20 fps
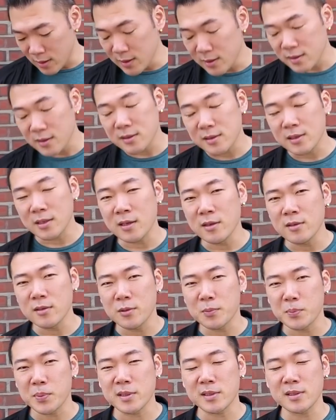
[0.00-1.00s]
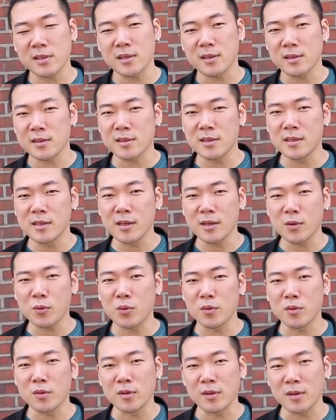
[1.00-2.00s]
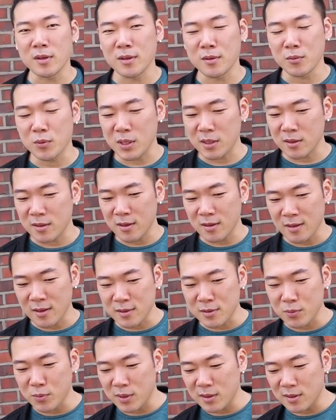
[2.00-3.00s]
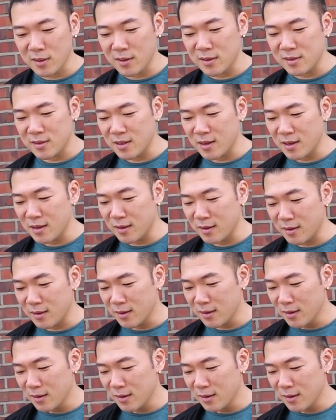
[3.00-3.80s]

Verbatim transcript: This is 100% silicone. That's what they said.